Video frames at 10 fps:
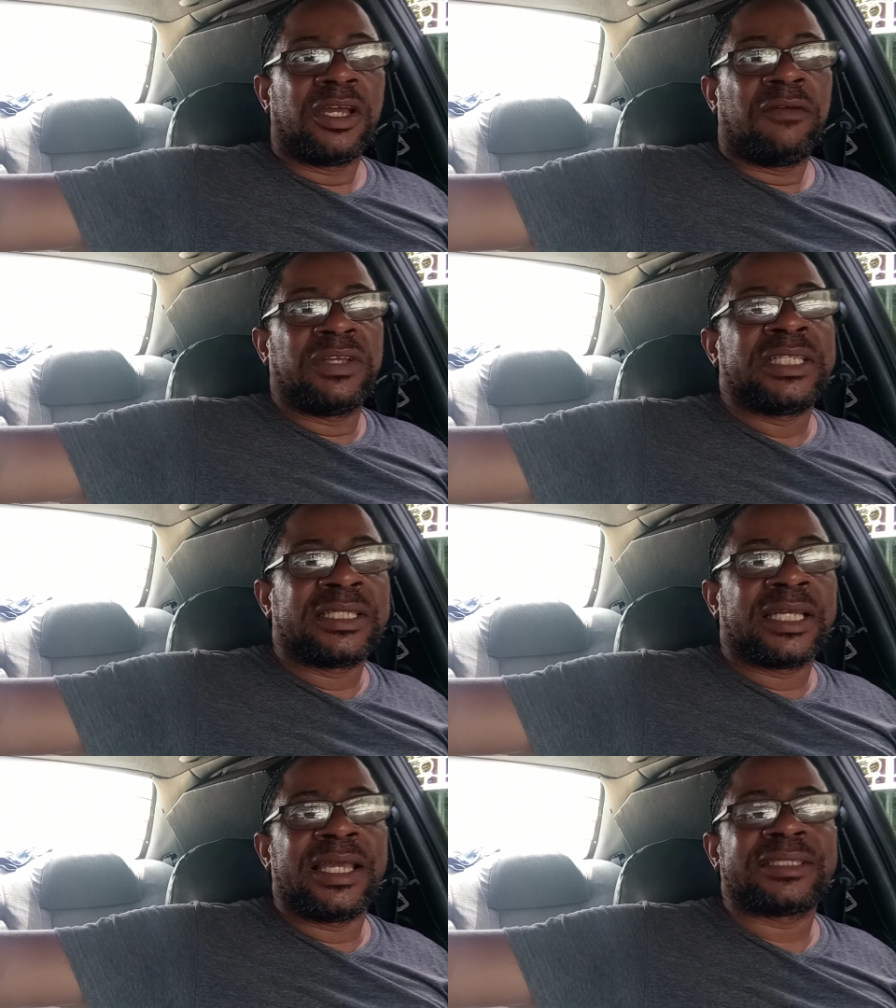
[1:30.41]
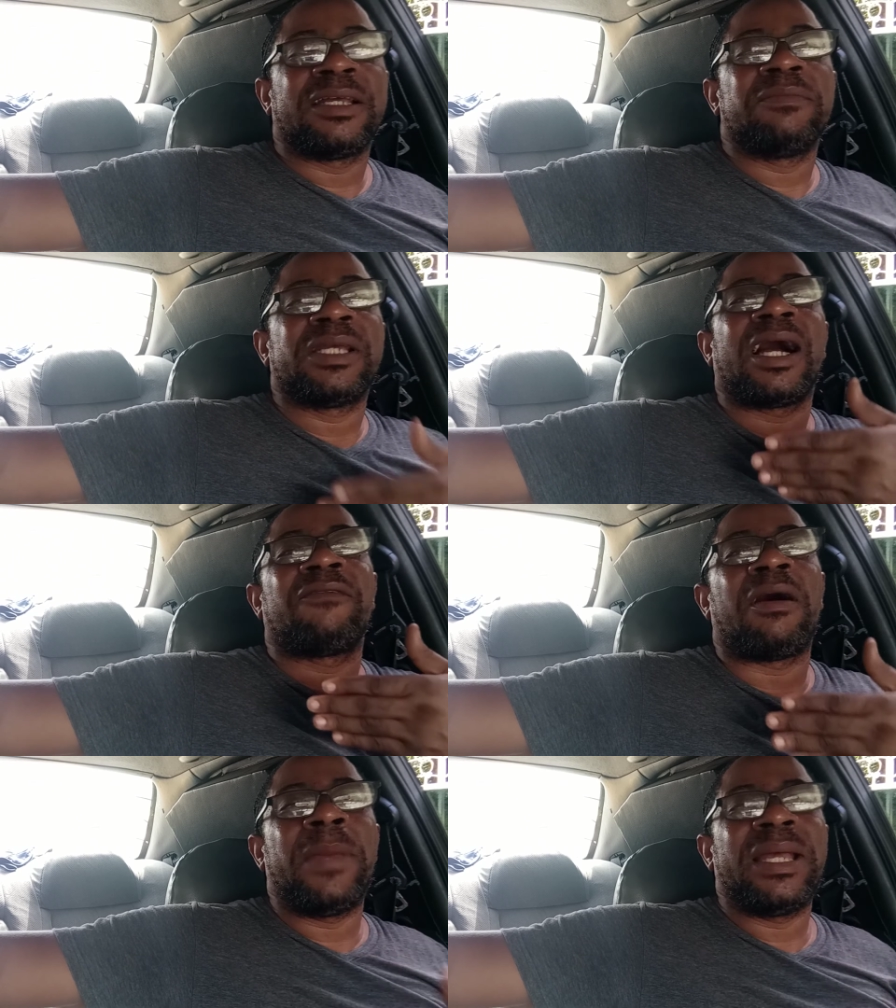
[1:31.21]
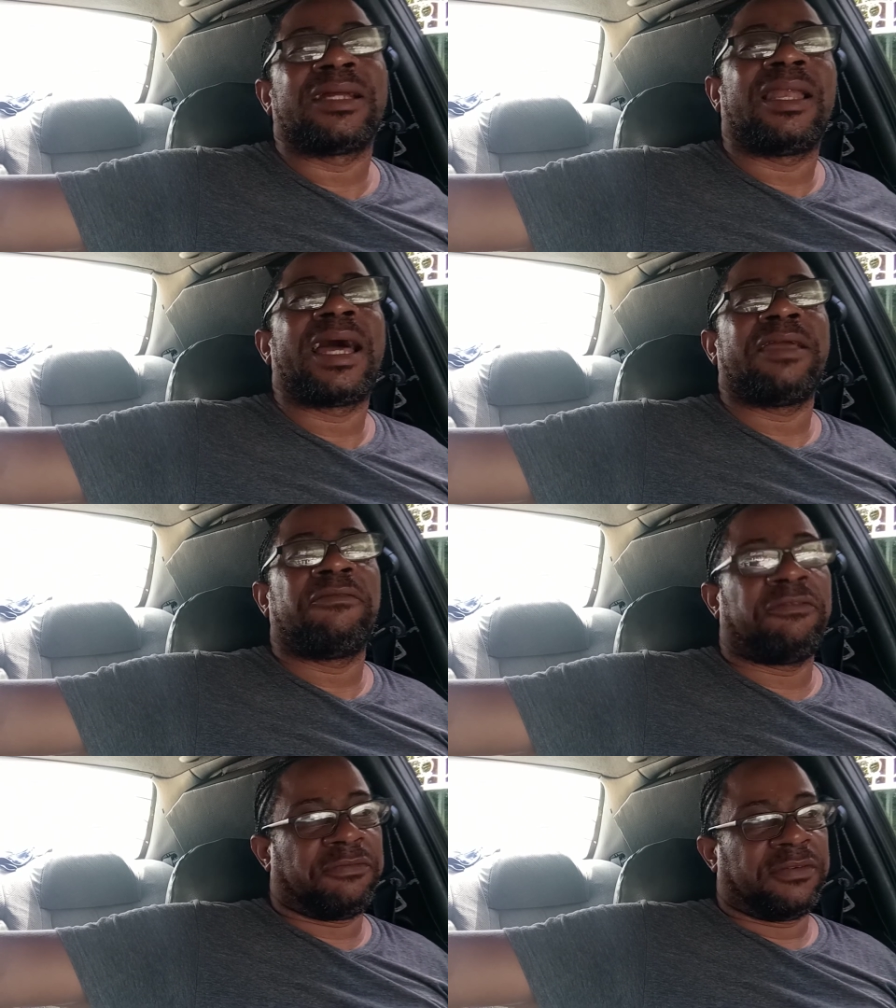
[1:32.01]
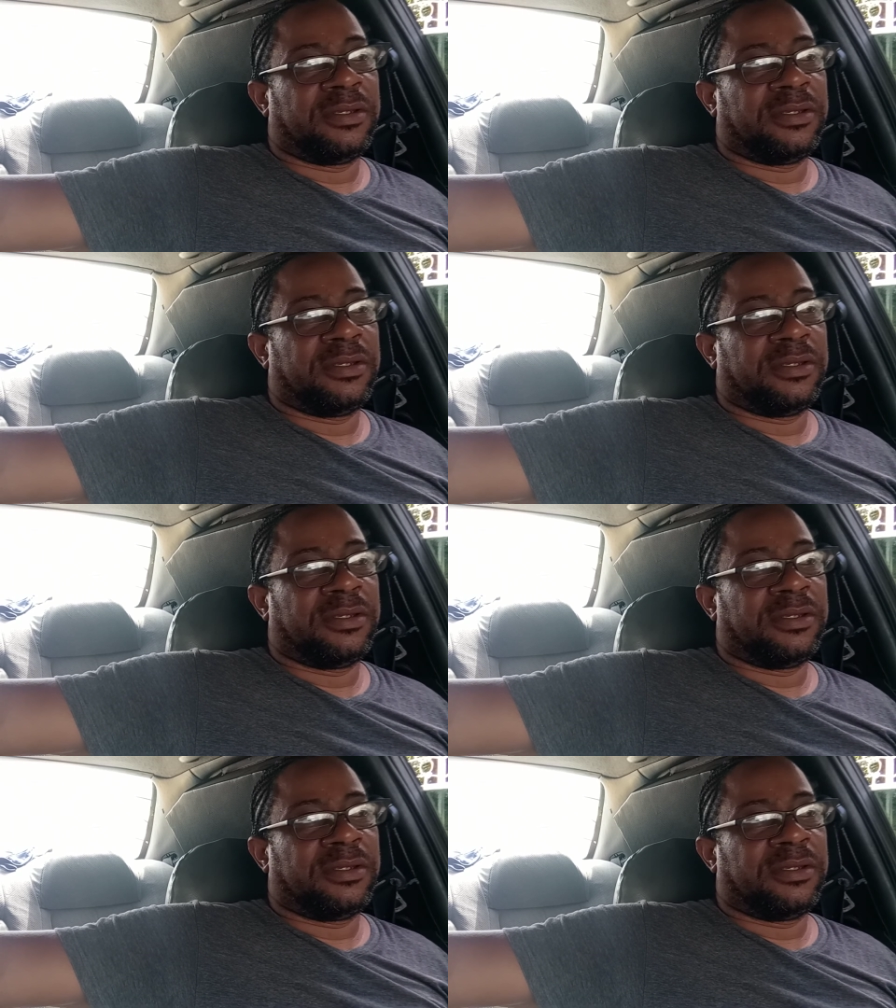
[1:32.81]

First, they say yes, them can have a better life.